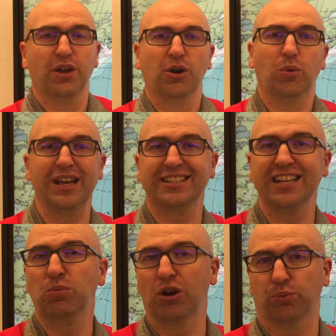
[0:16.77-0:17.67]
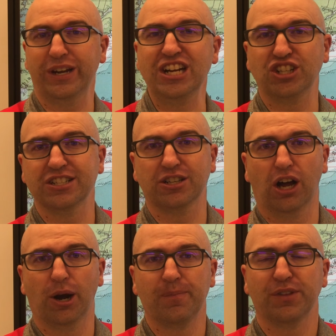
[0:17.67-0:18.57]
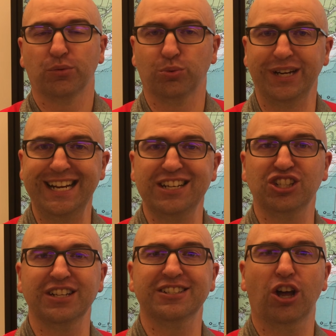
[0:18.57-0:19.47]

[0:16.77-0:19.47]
we had said what regions are. Regions